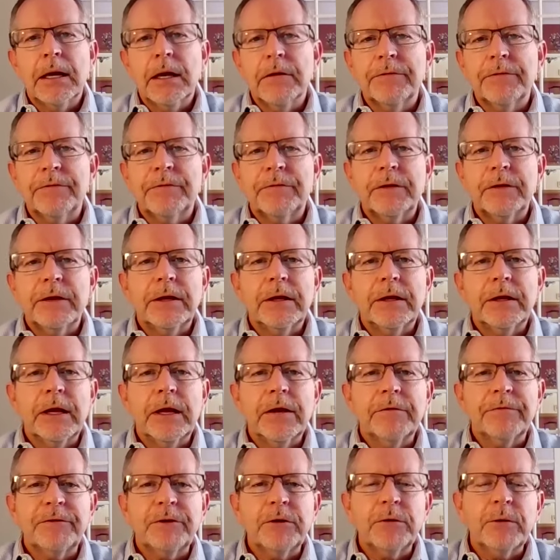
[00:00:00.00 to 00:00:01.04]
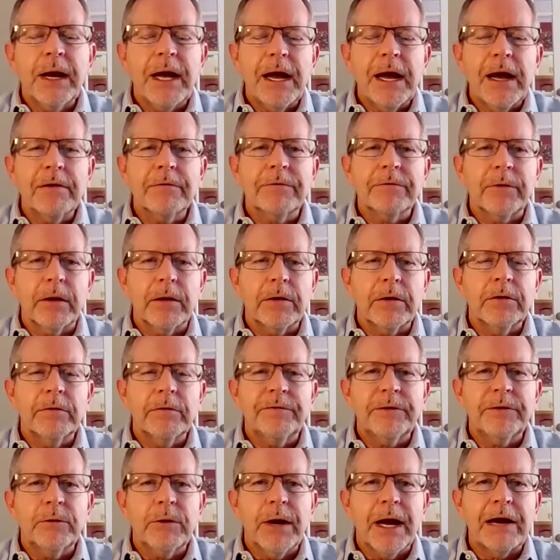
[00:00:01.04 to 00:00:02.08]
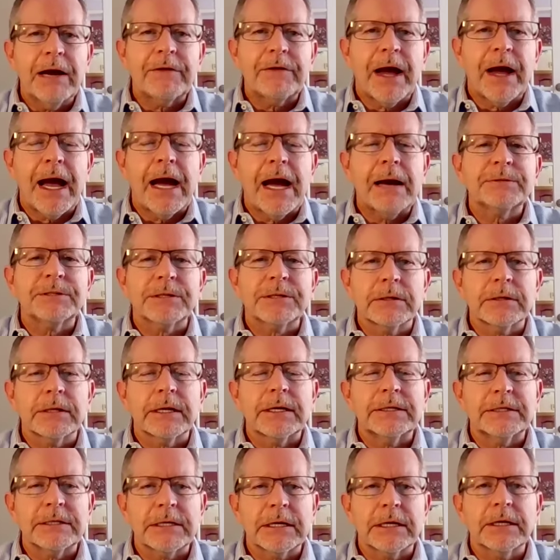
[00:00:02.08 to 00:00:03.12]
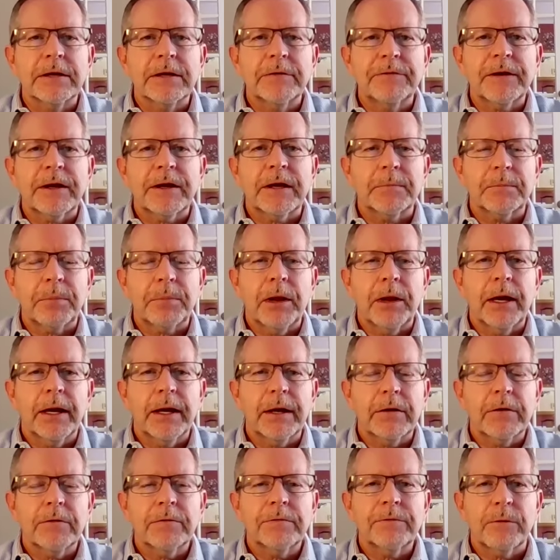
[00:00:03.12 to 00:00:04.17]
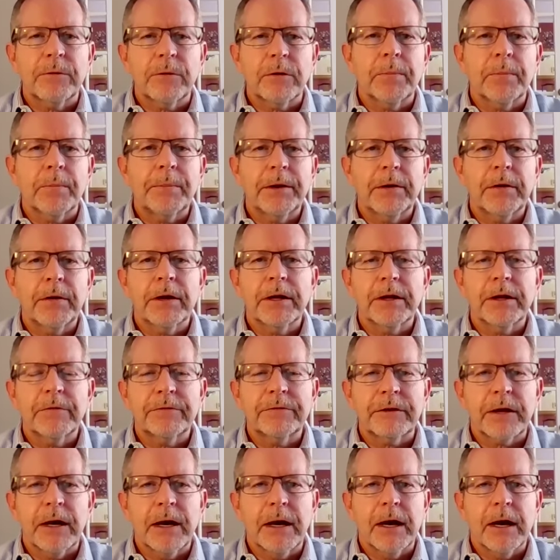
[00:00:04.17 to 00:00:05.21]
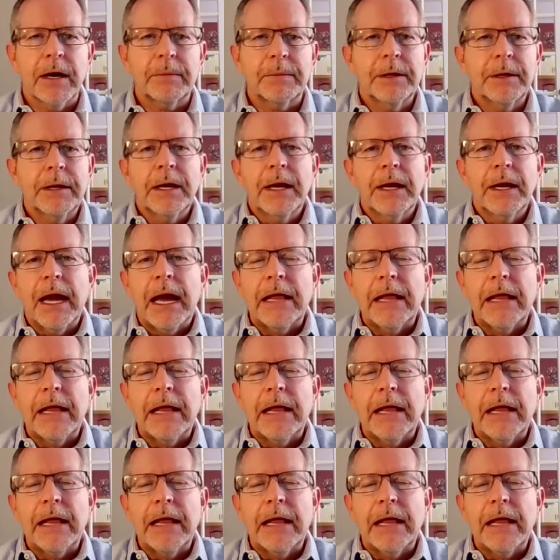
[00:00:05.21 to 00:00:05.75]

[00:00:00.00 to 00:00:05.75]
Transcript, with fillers: if if you have if you have absent a significant player for a period of time,